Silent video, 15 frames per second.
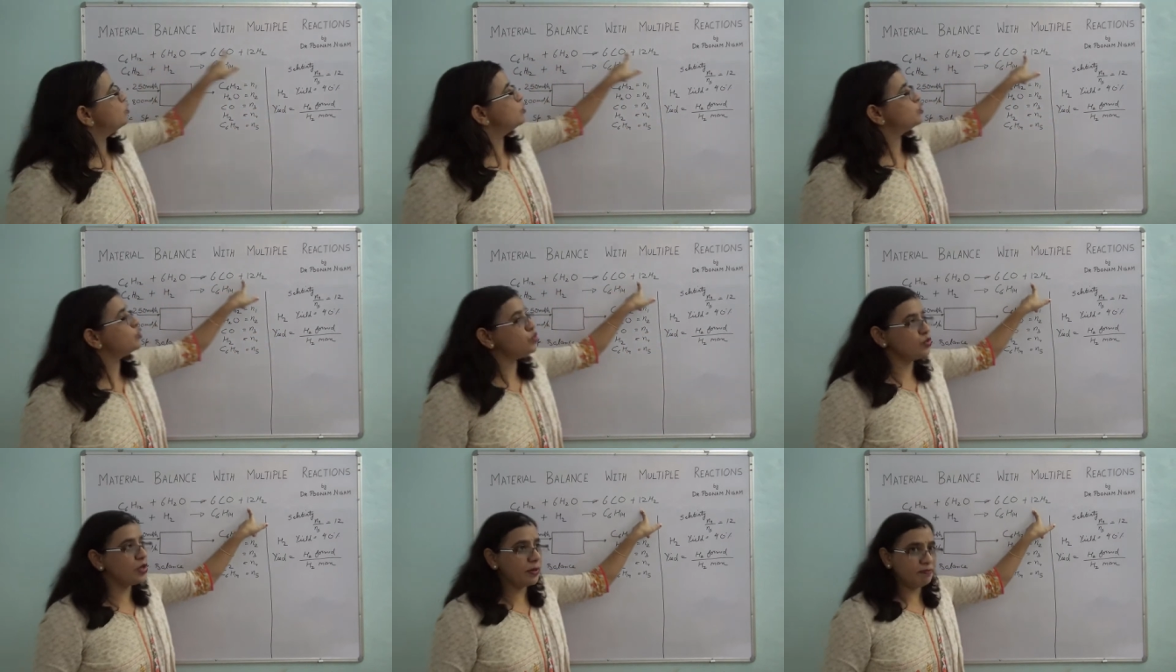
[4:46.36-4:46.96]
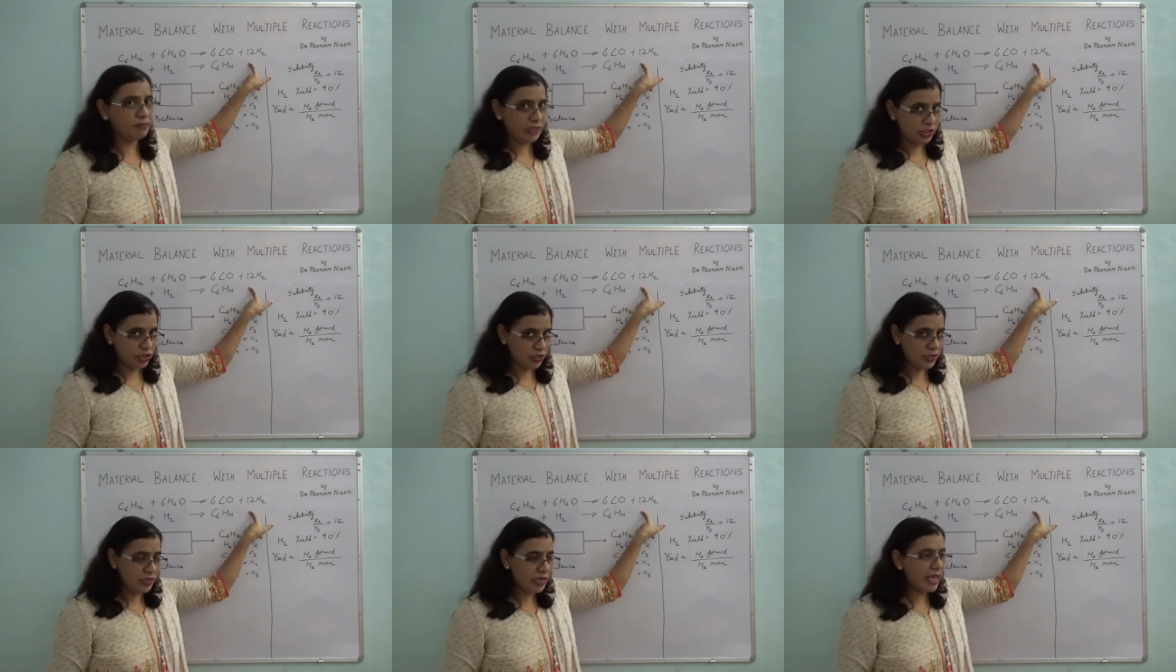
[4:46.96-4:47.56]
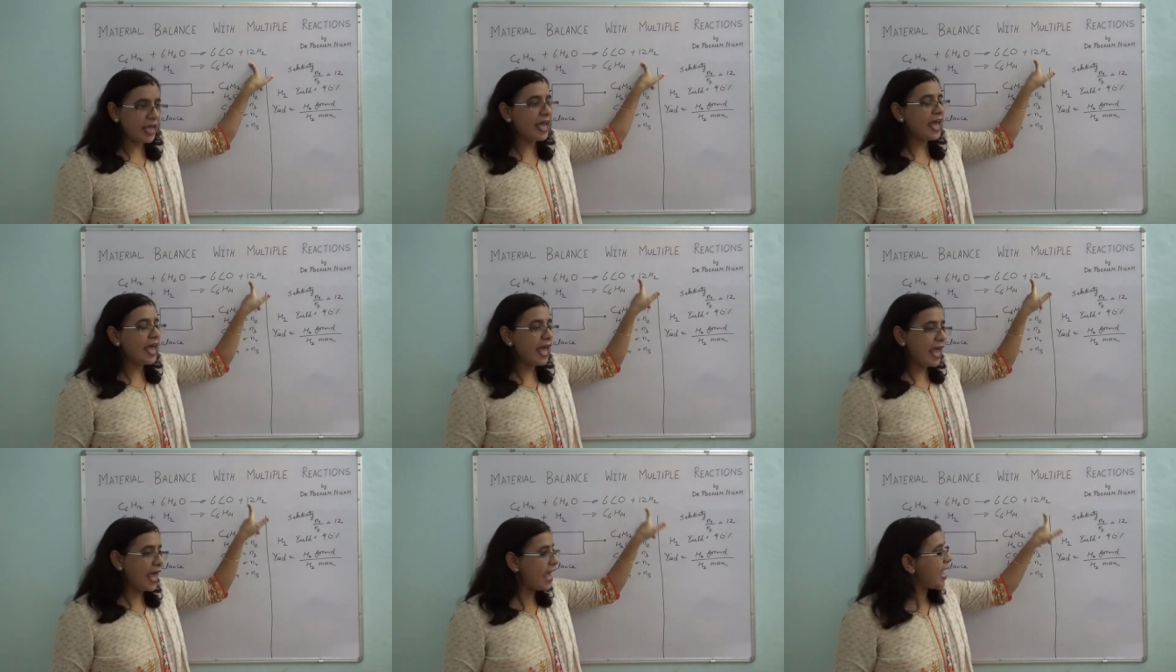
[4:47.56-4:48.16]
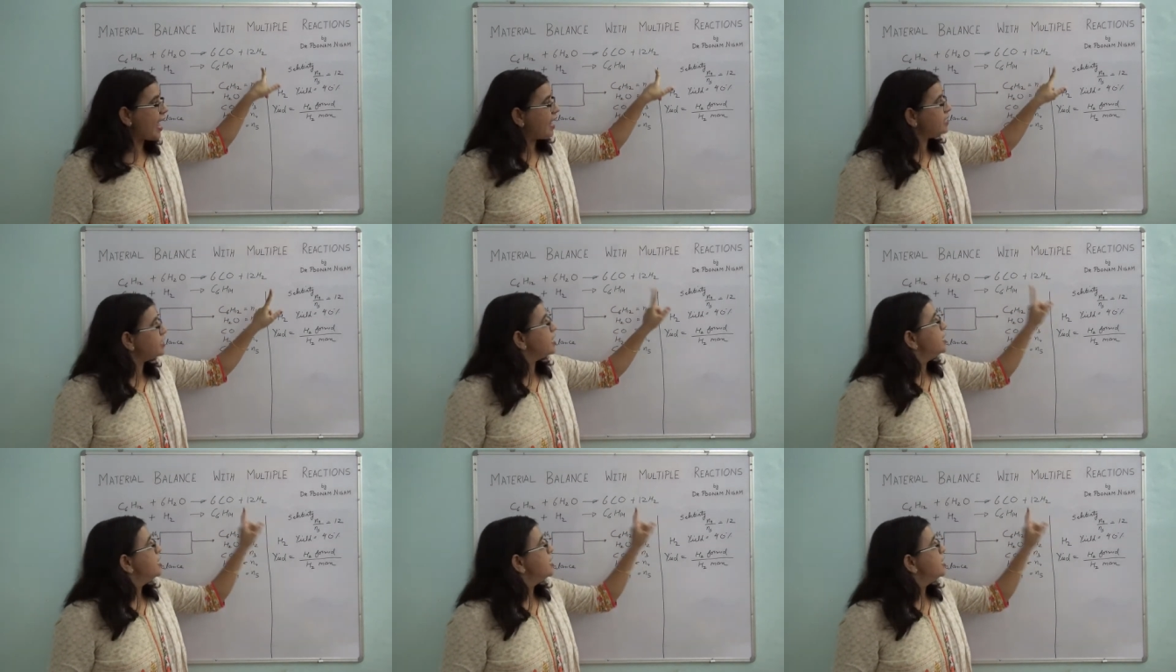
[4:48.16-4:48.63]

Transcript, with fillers: goes to completion and